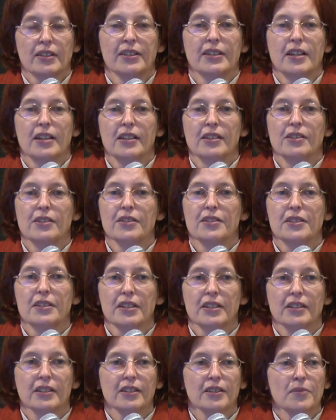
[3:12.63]
colored
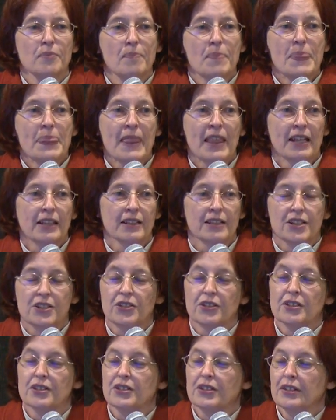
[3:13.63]

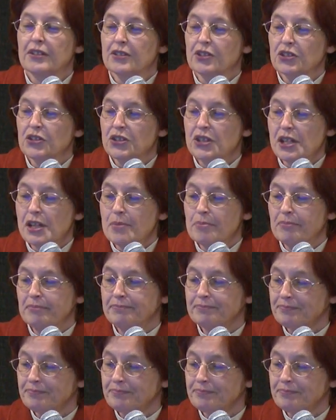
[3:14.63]
lesions on the stem.